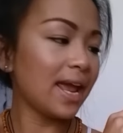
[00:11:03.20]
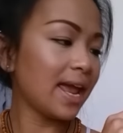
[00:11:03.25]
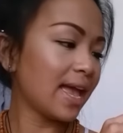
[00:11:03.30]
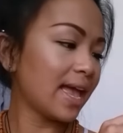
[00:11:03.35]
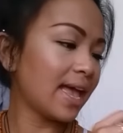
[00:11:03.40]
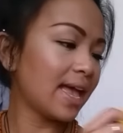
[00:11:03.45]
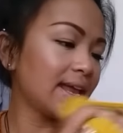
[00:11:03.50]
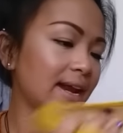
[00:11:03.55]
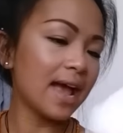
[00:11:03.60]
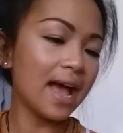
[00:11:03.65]

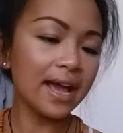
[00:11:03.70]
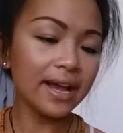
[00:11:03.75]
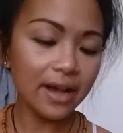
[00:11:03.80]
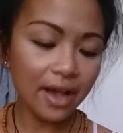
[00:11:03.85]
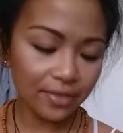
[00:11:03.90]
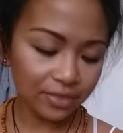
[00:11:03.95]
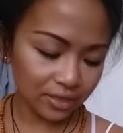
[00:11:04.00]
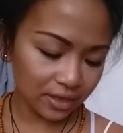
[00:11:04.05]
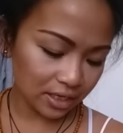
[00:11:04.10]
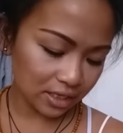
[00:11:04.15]
and I
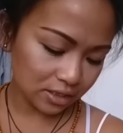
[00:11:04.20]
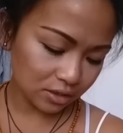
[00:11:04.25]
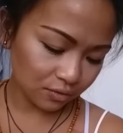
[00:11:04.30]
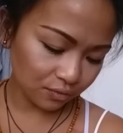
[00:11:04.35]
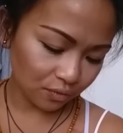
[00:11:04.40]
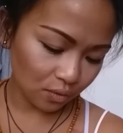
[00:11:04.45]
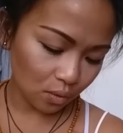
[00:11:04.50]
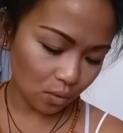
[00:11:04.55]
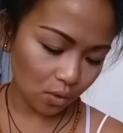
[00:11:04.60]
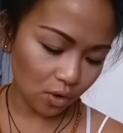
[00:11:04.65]
got this
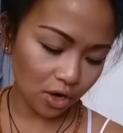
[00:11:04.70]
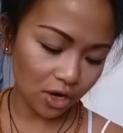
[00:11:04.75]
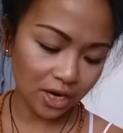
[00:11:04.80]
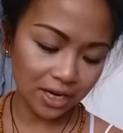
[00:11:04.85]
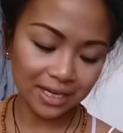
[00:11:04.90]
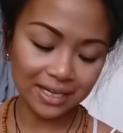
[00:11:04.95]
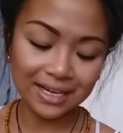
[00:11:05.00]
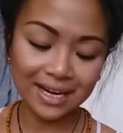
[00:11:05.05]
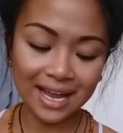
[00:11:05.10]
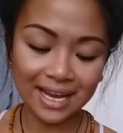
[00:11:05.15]

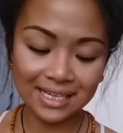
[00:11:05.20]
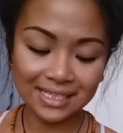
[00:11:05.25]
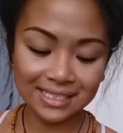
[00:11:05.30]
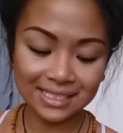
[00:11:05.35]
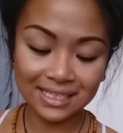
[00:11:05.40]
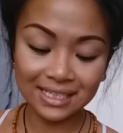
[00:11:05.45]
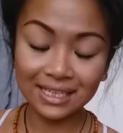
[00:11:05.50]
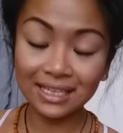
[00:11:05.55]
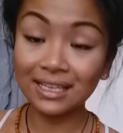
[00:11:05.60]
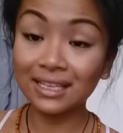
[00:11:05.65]
for
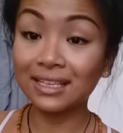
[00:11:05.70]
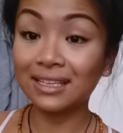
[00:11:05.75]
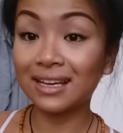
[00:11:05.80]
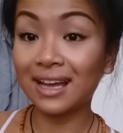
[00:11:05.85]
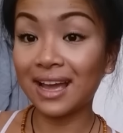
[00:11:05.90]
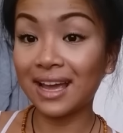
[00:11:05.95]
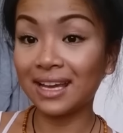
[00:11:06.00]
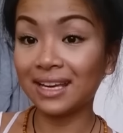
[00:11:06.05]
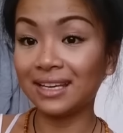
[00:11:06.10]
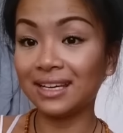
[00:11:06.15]

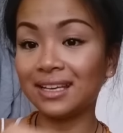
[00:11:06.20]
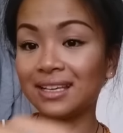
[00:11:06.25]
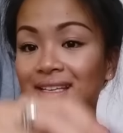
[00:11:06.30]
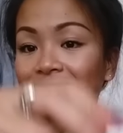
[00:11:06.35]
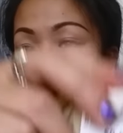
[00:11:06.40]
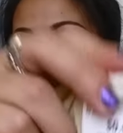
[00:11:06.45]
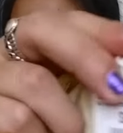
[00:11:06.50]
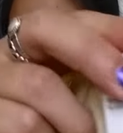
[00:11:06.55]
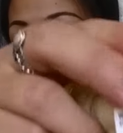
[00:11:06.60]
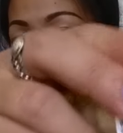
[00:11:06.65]
99
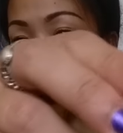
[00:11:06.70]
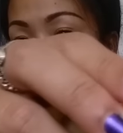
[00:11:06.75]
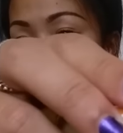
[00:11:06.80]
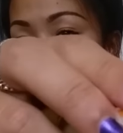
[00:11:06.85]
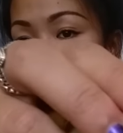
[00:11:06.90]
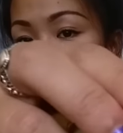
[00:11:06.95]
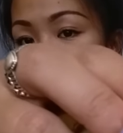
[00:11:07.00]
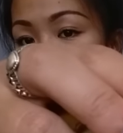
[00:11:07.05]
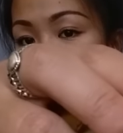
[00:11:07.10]
cents.